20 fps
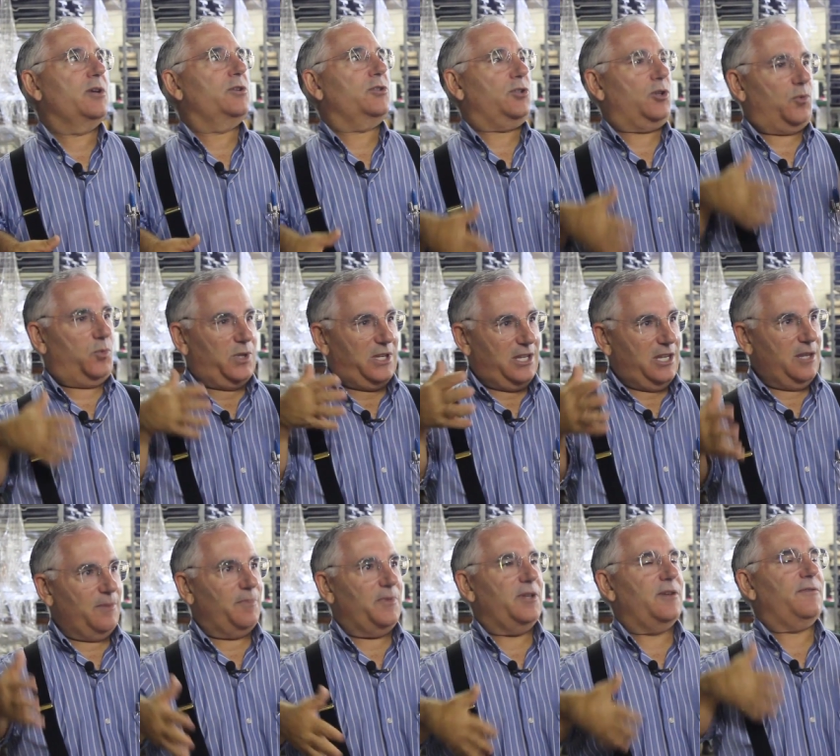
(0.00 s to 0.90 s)
so we
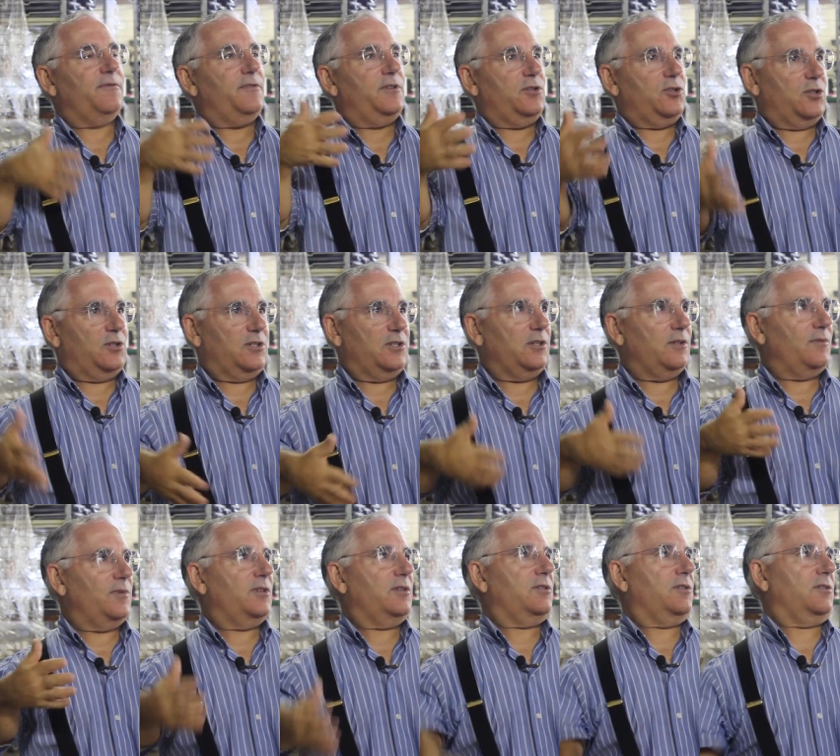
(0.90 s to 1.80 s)
keep the efficiency
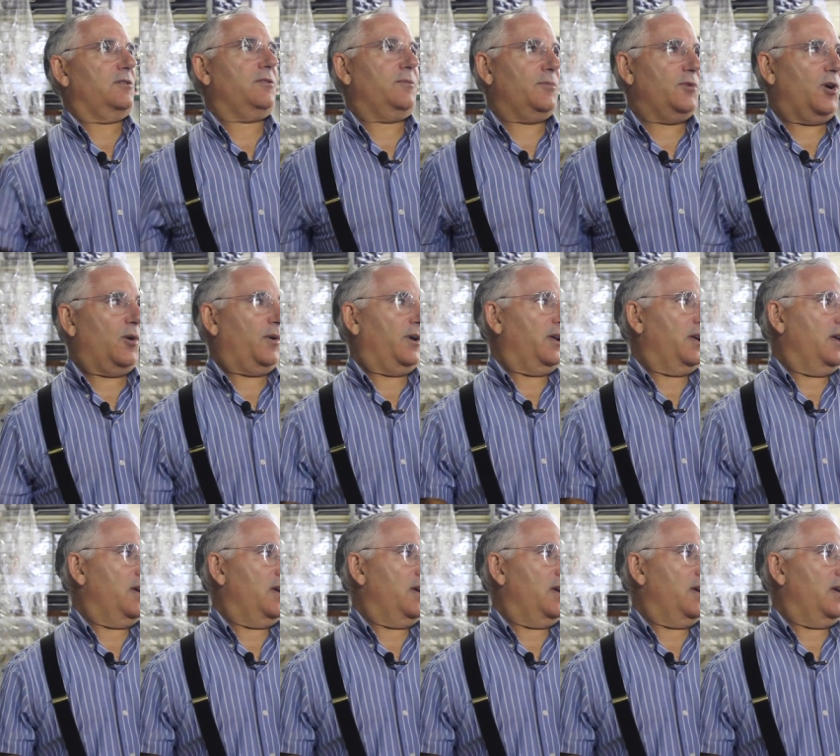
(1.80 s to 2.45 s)
of the system going.